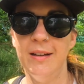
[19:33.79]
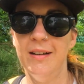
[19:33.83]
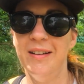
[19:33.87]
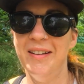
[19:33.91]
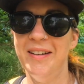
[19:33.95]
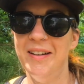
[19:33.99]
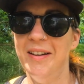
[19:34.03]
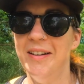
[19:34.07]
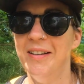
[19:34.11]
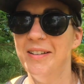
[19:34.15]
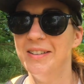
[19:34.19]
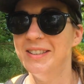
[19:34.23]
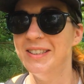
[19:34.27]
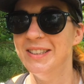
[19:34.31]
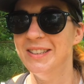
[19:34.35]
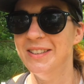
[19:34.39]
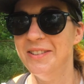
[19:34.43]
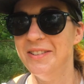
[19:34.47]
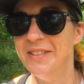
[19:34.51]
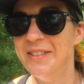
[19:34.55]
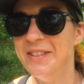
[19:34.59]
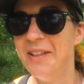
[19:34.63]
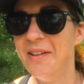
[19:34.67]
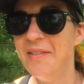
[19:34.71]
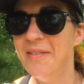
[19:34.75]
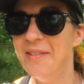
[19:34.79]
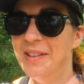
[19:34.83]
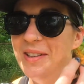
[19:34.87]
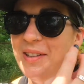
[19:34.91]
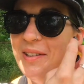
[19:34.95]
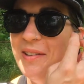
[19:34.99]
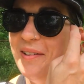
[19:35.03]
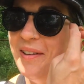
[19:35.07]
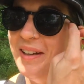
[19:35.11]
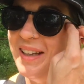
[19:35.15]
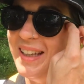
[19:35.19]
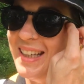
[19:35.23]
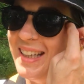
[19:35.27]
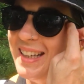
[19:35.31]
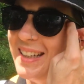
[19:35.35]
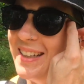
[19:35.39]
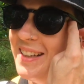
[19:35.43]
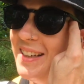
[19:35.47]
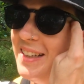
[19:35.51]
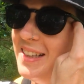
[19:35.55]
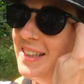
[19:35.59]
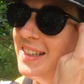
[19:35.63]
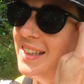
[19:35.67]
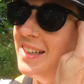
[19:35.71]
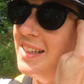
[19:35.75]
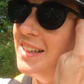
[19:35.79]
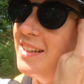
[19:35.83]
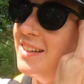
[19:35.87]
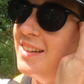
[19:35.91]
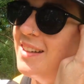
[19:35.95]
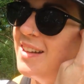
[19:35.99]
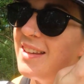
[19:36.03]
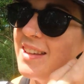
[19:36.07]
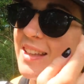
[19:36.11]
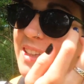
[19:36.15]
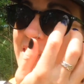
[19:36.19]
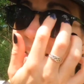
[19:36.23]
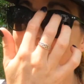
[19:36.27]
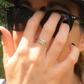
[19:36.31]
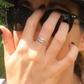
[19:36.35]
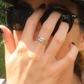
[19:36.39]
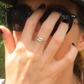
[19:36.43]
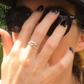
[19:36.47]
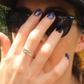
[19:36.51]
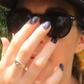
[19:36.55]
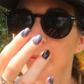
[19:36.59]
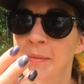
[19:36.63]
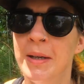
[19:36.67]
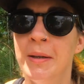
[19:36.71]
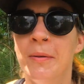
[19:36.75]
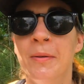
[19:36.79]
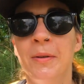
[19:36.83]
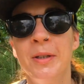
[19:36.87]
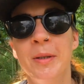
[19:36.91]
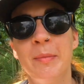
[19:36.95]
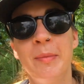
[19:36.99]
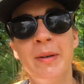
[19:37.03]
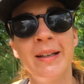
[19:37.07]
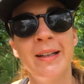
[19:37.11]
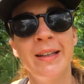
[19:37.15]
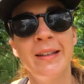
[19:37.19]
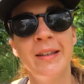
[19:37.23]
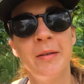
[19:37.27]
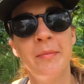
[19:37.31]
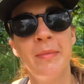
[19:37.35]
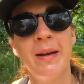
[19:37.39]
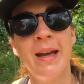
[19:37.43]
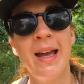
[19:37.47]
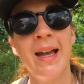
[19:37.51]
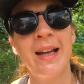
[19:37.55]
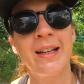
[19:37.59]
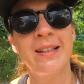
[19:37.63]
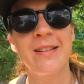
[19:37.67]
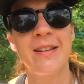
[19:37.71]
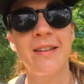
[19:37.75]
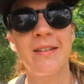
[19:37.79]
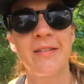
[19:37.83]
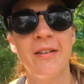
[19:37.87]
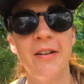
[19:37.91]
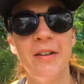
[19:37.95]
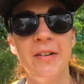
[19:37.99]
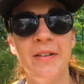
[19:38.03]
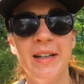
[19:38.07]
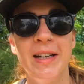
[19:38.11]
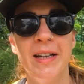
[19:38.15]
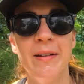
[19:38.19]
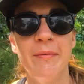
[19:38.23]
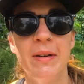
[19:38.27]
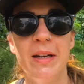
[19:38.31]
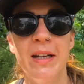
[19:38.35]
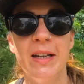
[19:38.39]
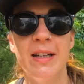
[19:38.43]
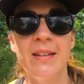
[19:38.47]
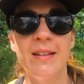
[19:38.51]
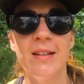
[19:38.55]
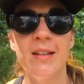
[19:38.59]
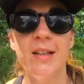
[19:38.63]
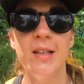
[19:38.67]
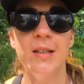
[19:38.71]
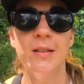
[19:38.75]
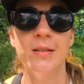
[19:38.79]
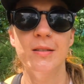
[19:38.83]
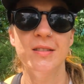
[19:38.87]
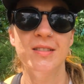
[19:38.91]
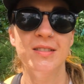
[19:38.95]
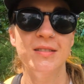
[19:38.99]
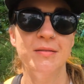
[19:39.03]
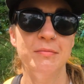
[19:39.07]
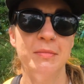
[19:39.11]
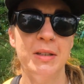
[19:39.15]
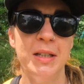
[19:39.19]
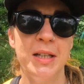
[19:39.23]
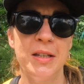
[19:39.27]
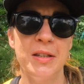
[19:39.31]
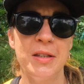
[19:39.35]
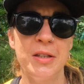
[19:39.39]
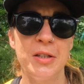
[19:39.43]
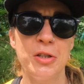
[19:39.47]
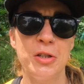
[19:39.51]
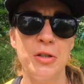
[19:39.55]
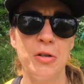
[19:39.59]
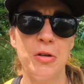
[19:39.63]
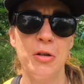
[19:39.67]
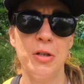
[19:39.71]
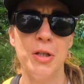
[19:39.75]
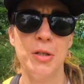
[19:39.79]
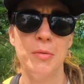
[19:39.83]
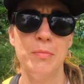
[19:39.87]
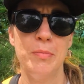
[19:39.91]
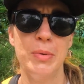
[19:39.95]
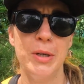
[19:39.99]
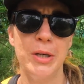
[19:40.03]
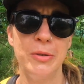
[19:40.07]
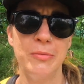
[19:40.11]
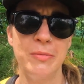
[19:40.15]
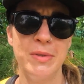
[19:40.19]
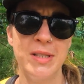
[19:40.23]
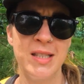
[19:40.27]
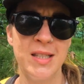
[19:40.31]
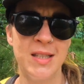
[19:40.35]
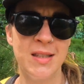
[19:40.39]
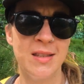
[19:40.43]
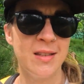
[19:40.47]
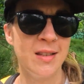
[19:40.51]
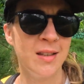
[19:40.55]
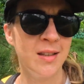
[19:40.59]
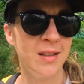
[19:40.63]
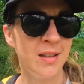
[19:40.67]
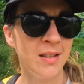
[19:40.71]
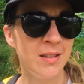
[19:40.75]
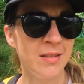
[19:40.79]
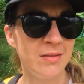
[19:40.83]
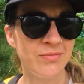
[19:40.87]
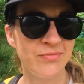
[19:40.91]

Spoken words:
Ah, so annoyed. I think because I put my water bottle in the bag to throw it, my other chocolate bun was in there.